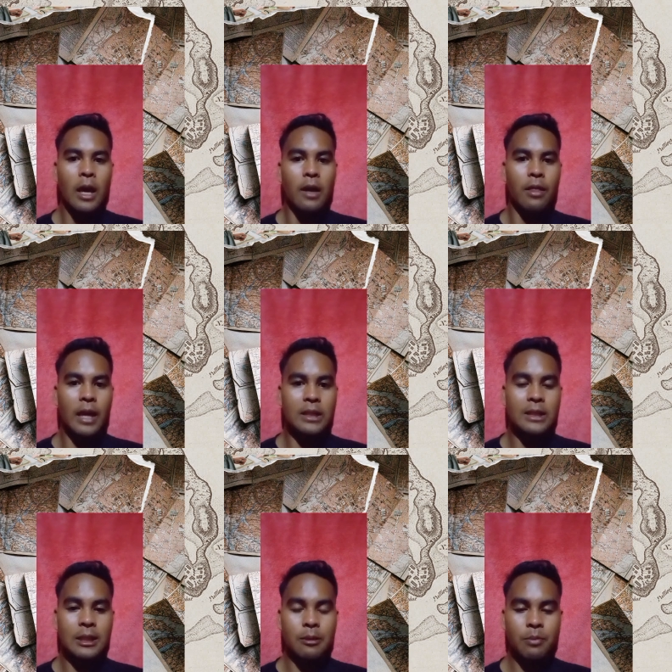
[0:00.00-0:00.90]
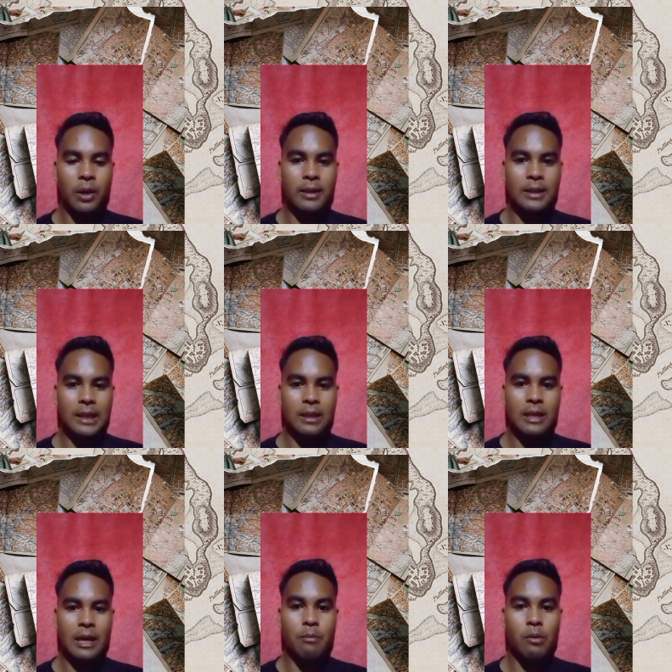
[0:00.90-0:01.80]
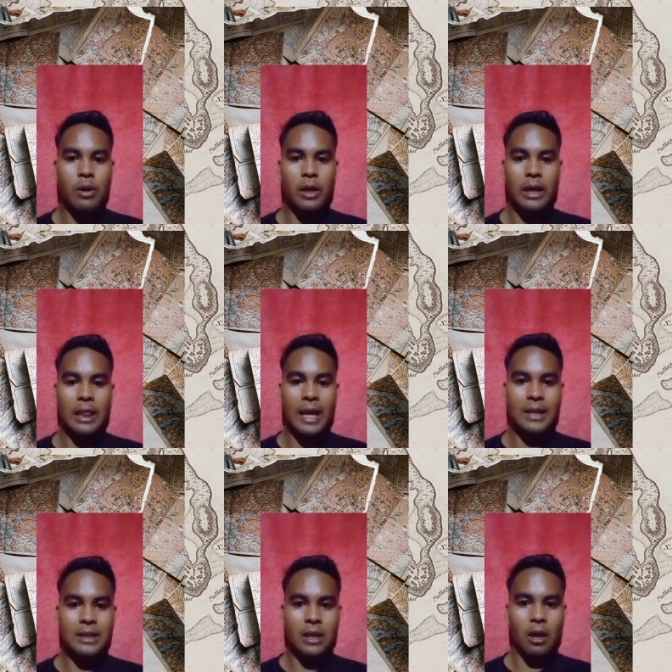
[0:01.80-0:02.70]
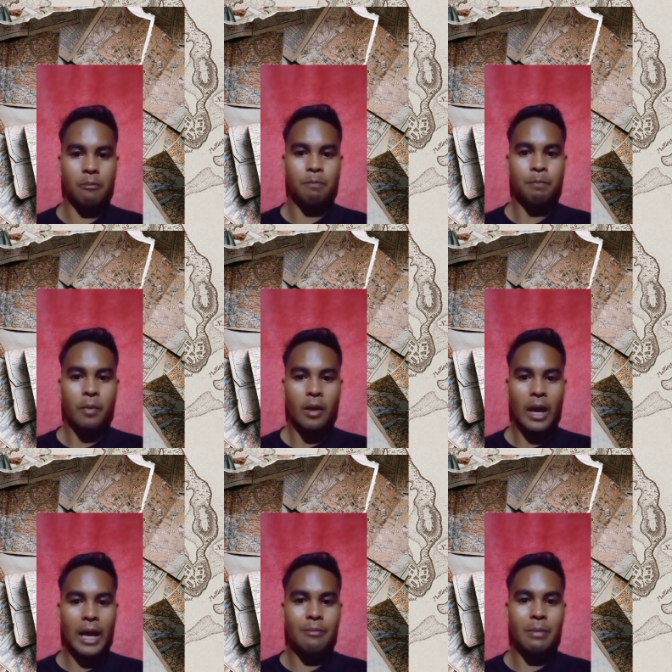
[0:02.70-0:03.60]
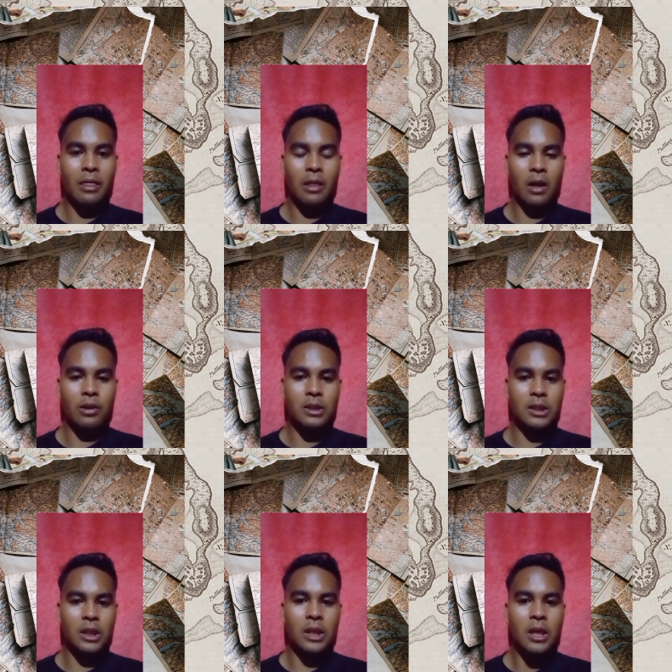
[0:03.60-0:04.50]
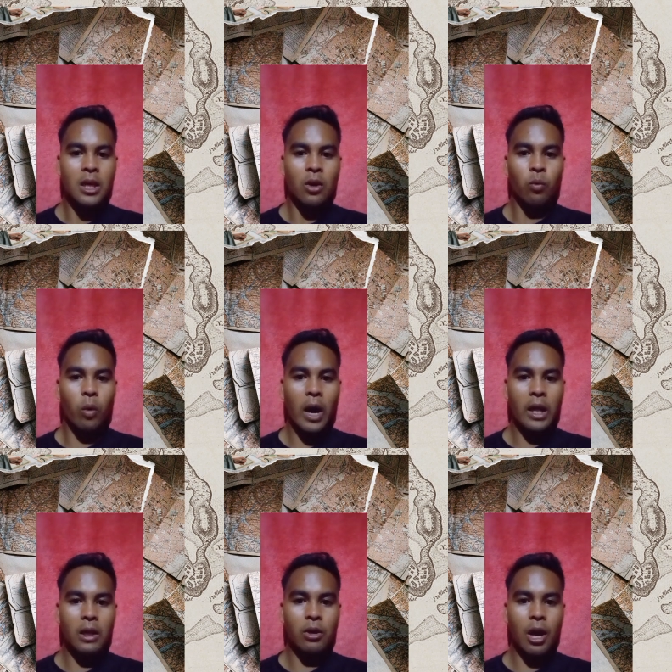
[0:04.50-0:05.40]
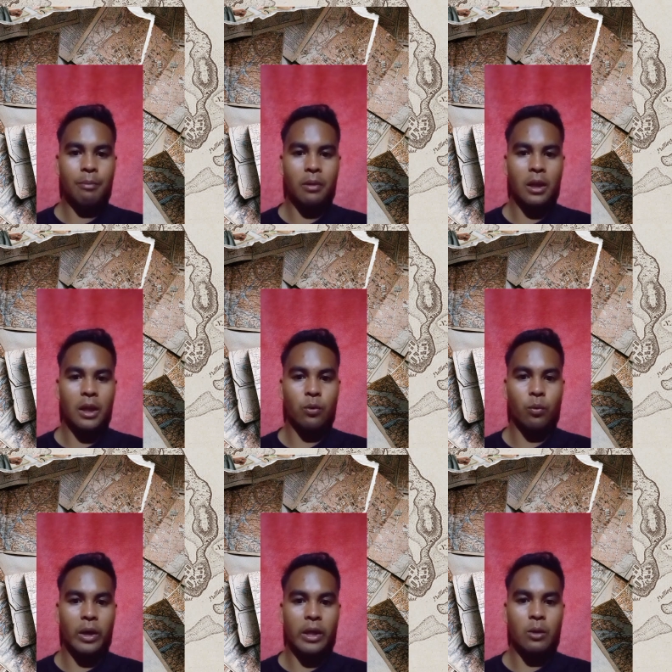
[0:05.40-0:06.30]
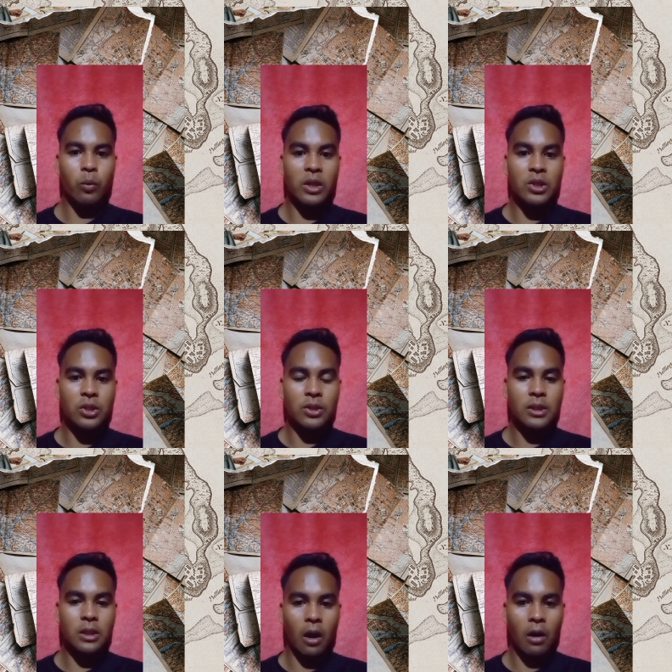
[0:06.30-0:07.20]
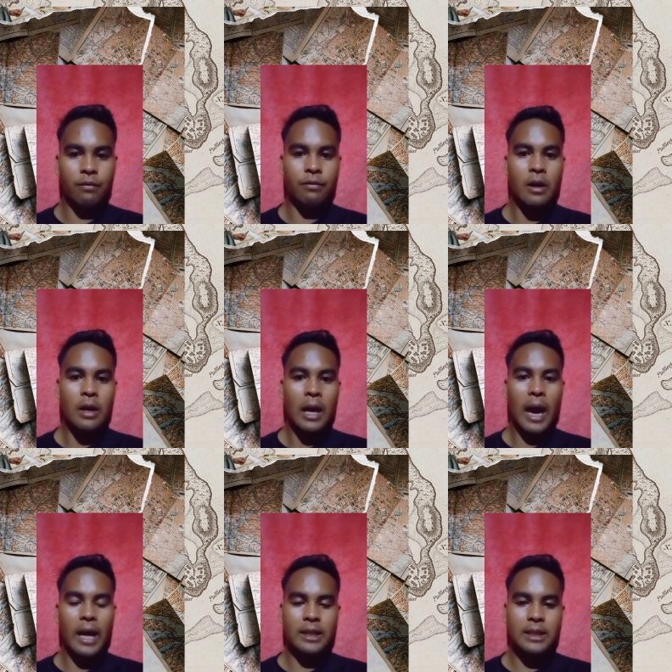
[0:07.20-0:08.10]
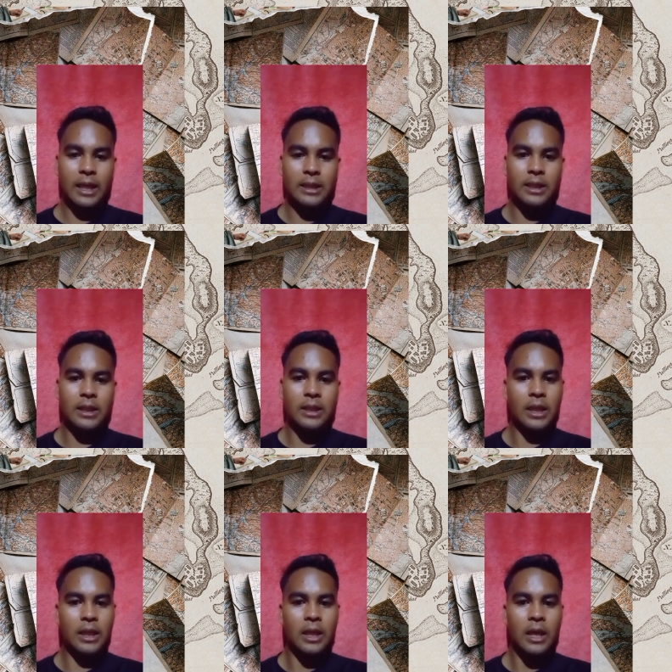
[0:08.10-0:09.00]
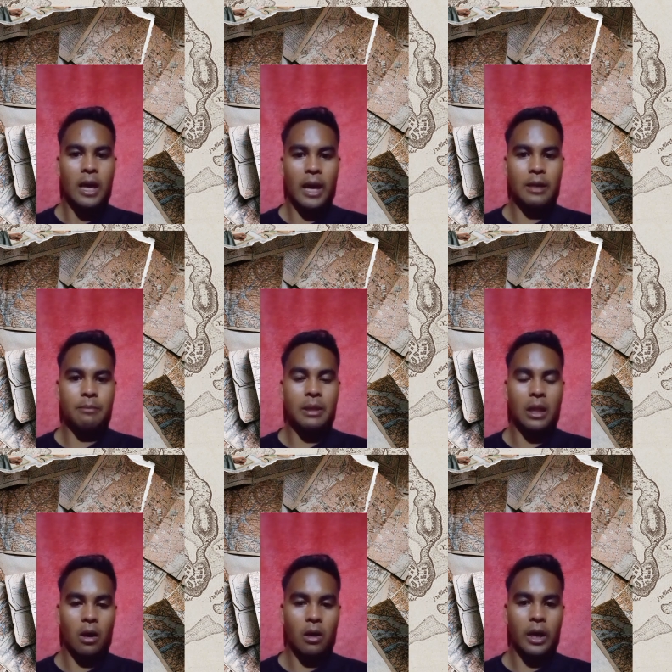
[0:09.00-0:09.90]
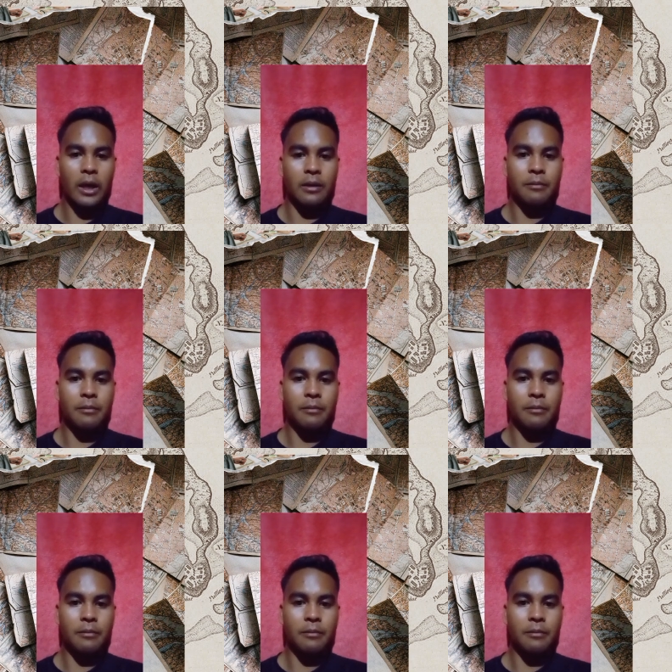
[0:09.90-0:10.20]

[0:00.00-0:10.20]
that celebrated the American landscape and mythology while grappling with questions of identity and belonging.